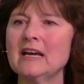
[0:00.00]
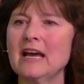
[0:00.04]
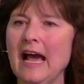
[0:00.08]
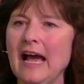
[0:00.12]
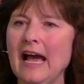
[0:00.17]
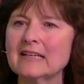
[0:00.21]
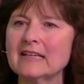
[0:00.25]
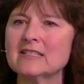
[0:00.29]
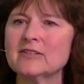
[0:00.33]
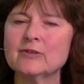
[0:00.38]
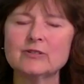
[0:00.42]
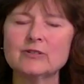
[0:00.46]

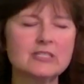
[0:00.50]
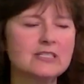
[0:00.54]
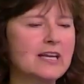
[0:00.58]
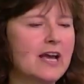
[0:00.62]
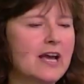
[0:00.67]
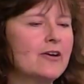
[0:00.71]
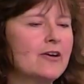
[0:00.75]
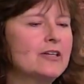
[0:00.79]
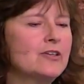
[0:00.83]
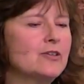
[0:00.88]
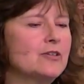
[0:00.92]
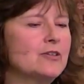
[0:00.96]
as
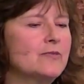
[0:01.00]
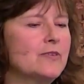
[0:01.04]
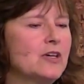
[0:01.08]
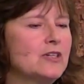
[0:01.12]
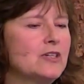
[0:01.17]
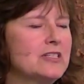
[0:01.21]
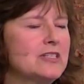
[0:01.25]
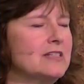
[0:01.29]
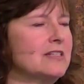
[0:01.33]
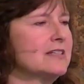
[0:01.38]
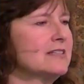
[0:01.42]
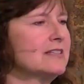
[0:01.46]
Unitarian
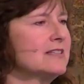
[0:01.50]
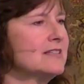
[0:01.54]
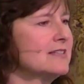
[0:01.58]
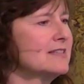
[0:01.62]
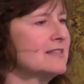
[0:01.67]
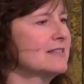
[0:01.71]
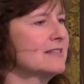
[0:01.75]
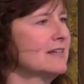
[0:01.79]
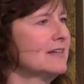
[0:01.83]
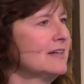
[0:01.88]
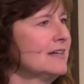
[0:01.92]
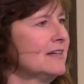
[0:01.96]

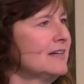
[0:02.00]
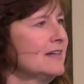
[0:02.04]
Universalists